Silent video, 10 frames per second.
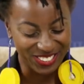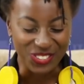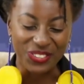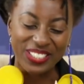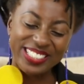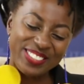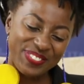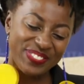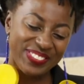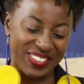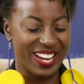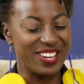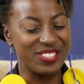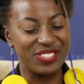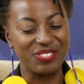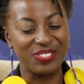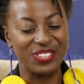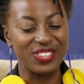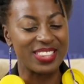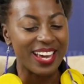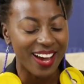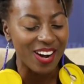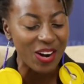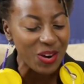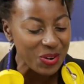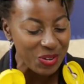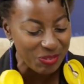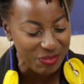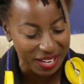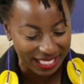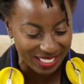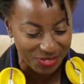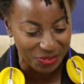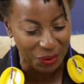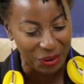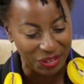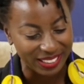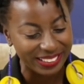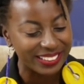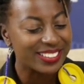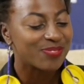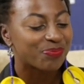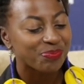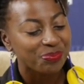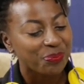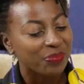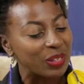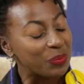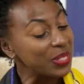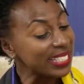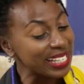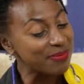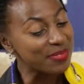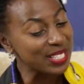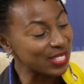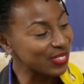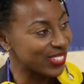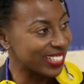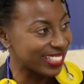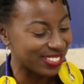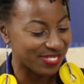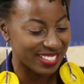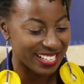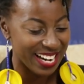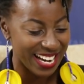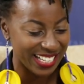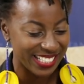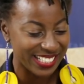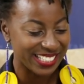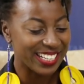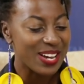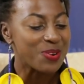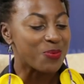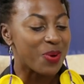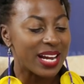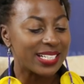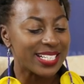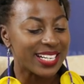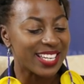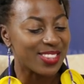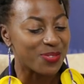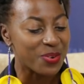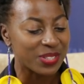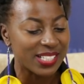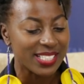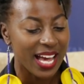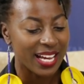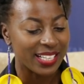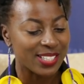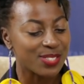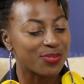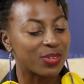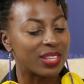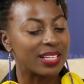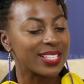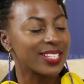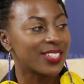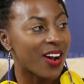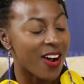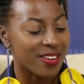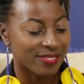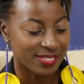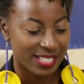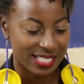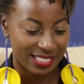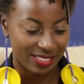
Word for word: Good choice. Okay, I'll read for you. They are all paid for. We see mistresses of the night waiting at the roadsides for the starved.